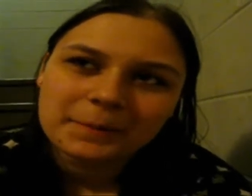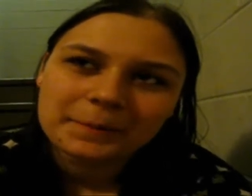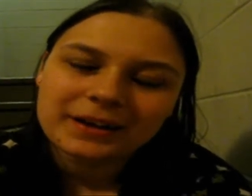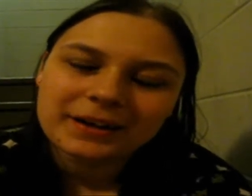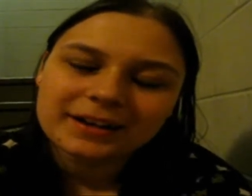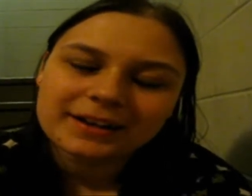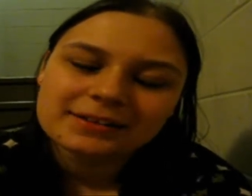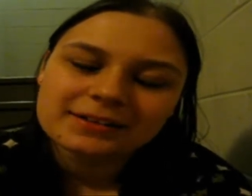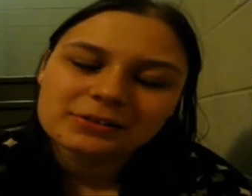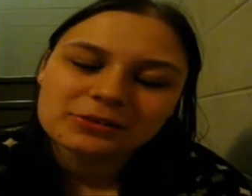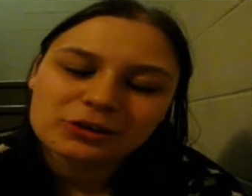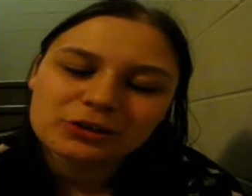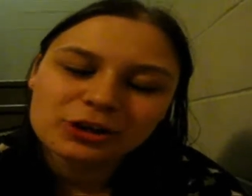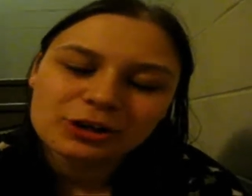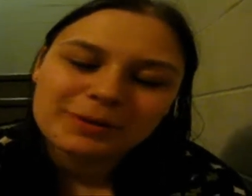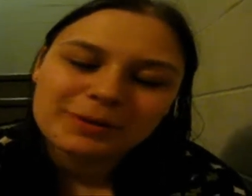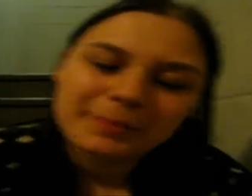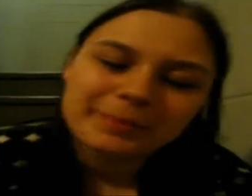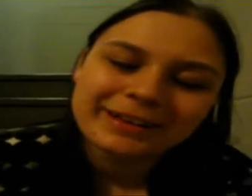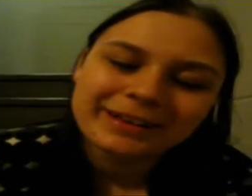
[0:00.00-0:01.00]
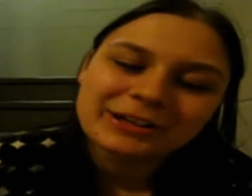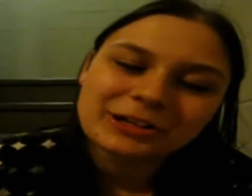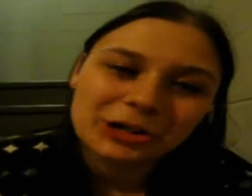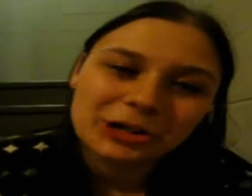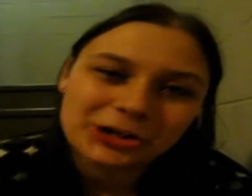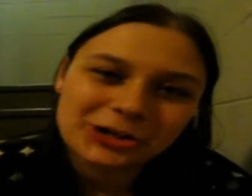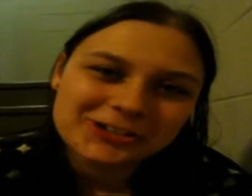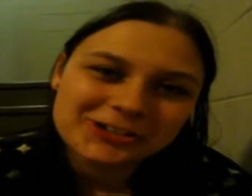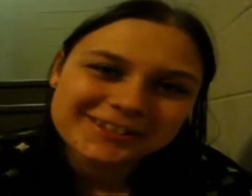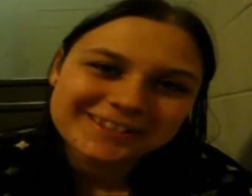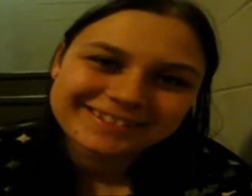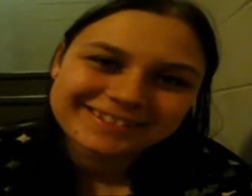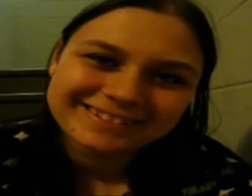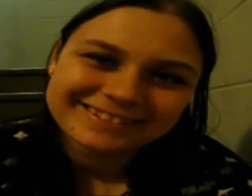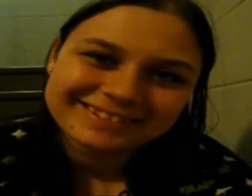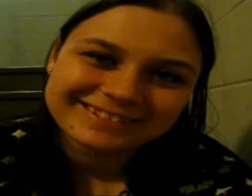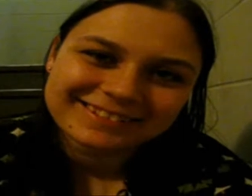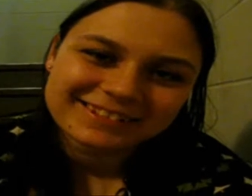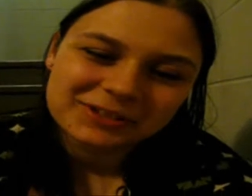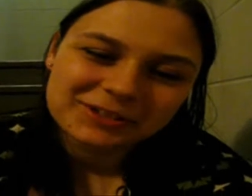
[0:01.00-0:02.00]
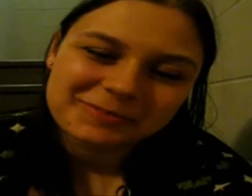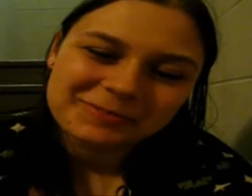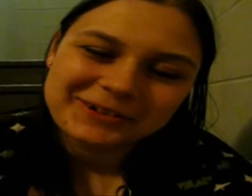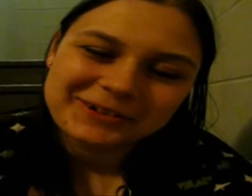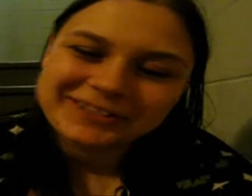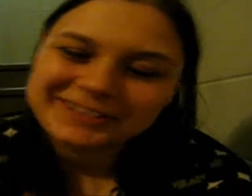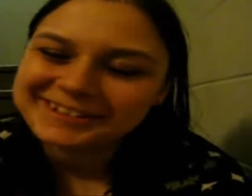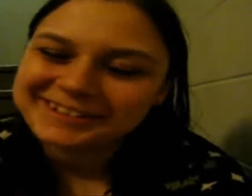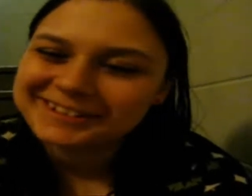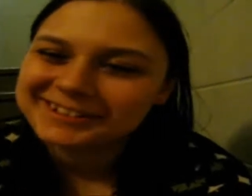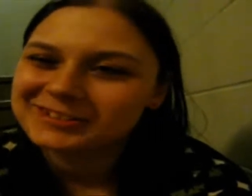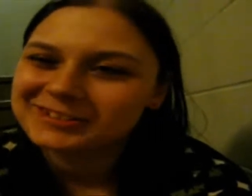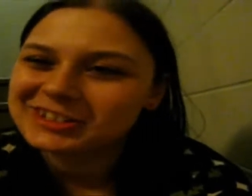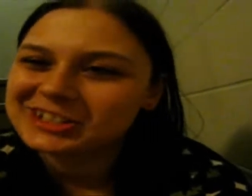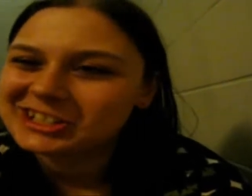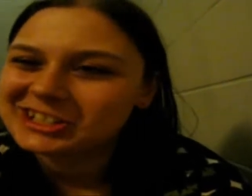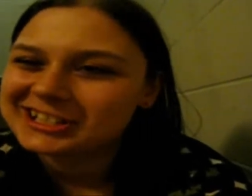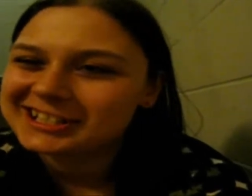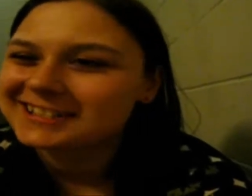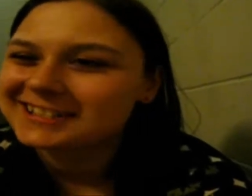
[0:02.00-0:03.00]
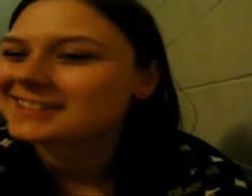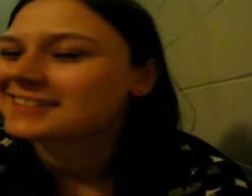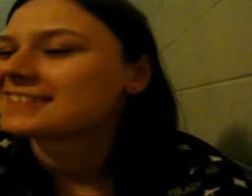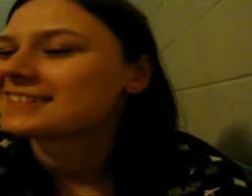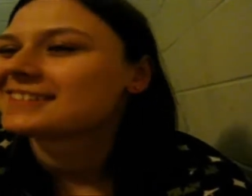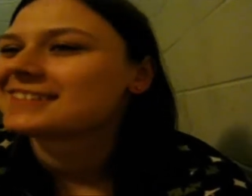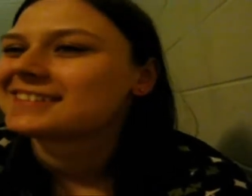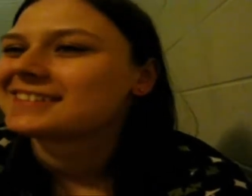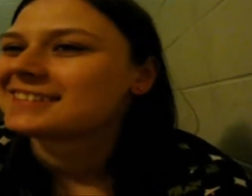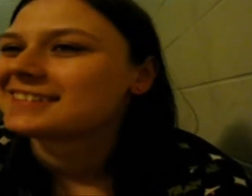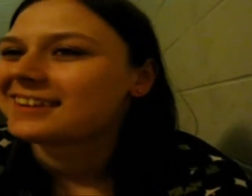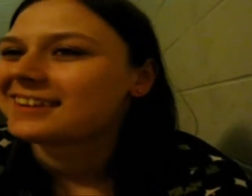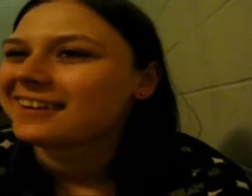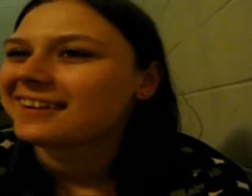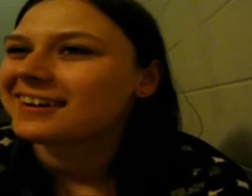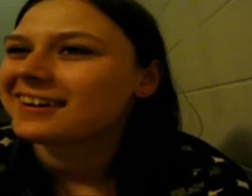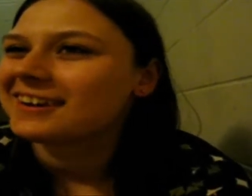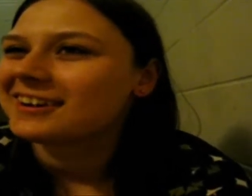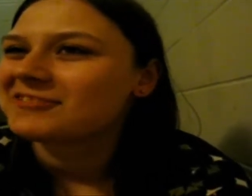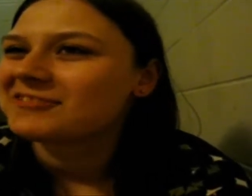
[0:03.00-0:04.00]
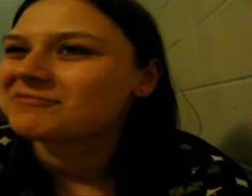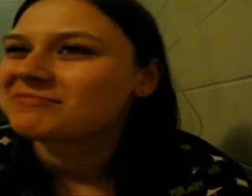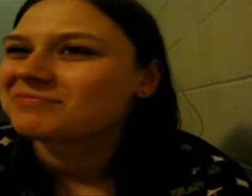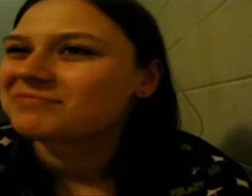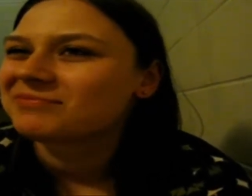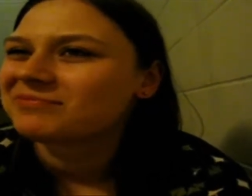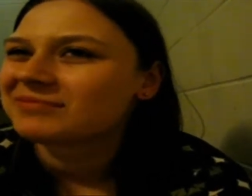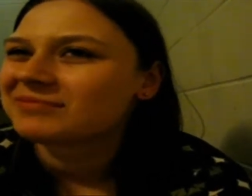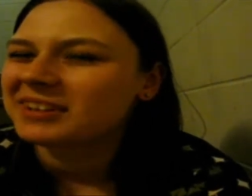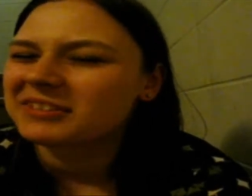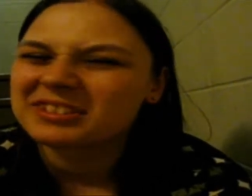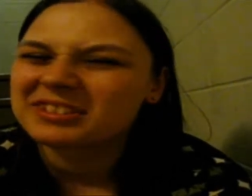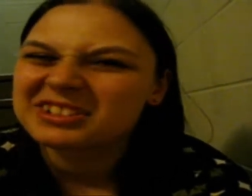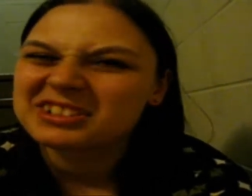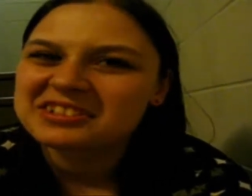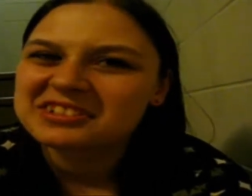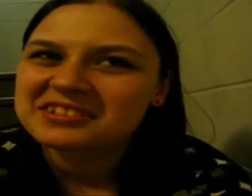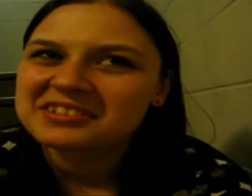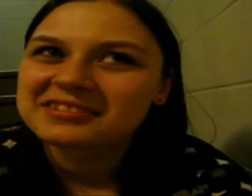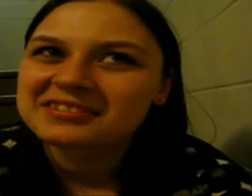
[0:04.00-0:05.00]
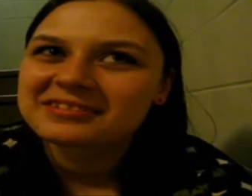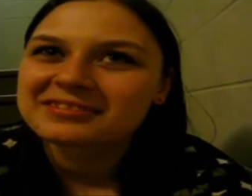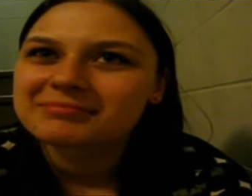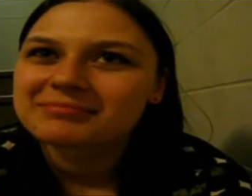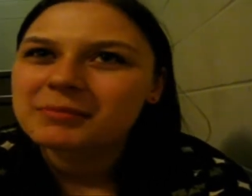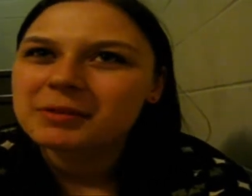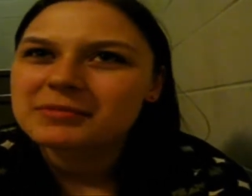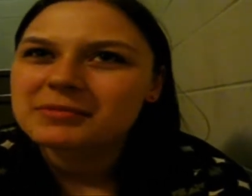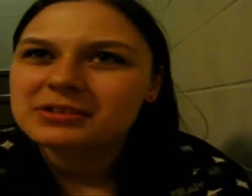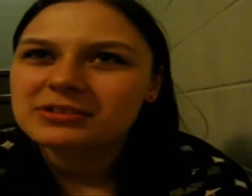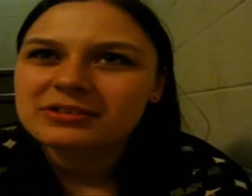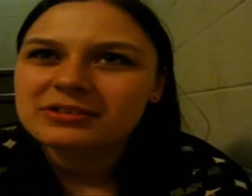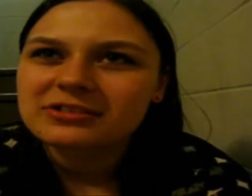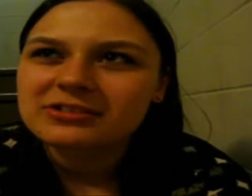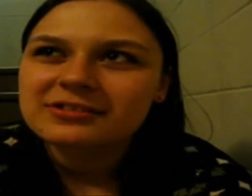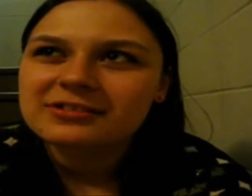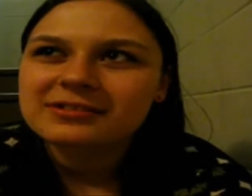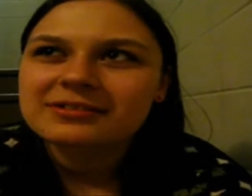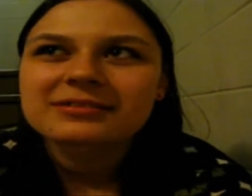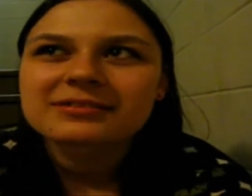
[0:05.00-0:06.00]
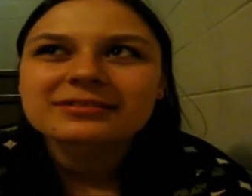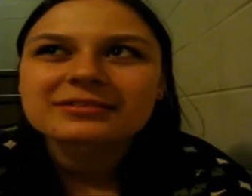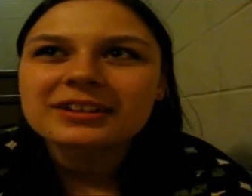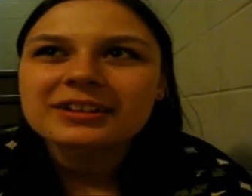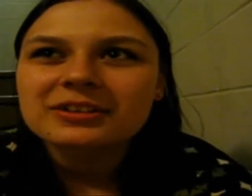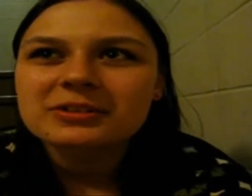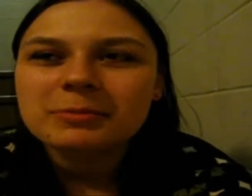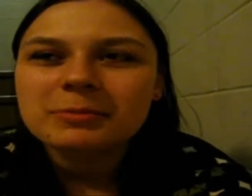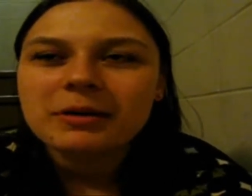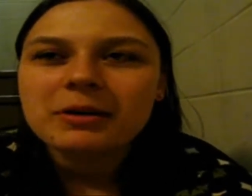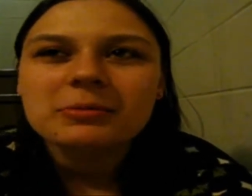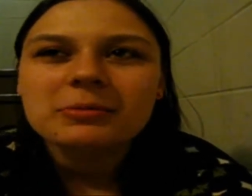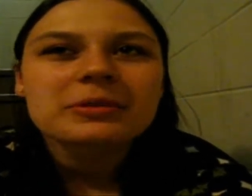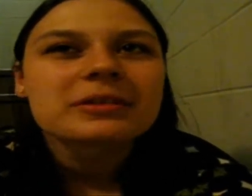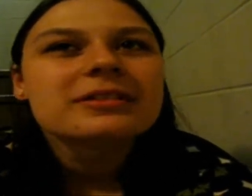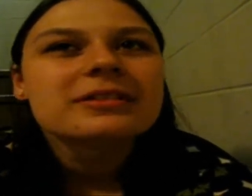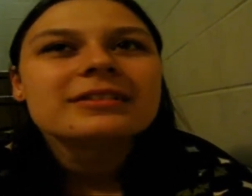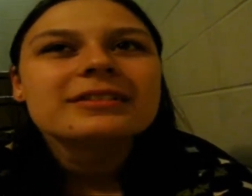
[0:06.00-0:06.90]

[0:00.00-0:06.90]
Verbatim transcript: But I guess I'll show you my plunders and spoils and riches. Um, not riches, mummy's riches. I just borrowed.